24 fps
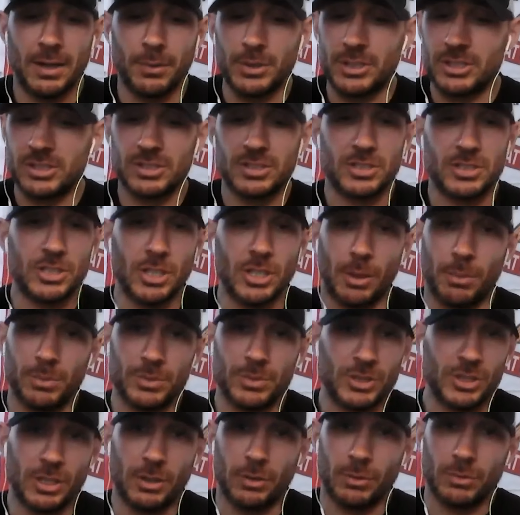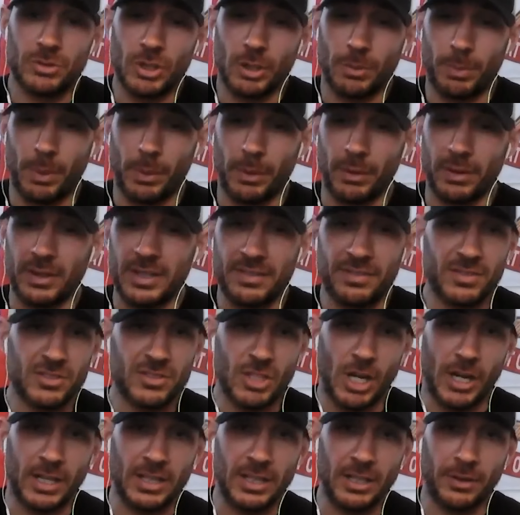We just jump, you know, jump on a leaf,
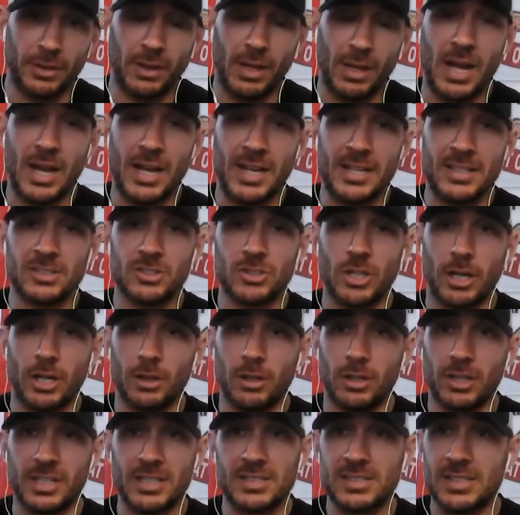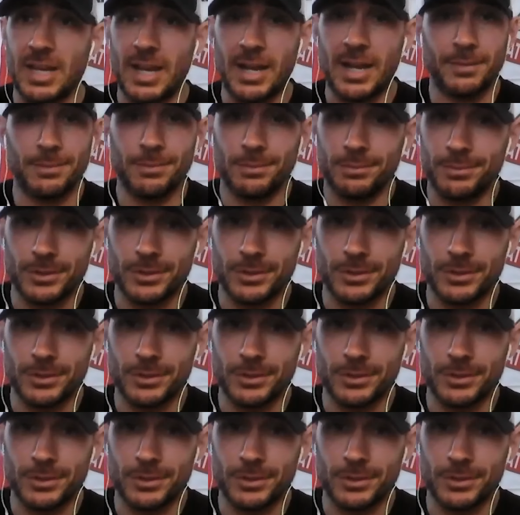try to clear the lines, try to look inside.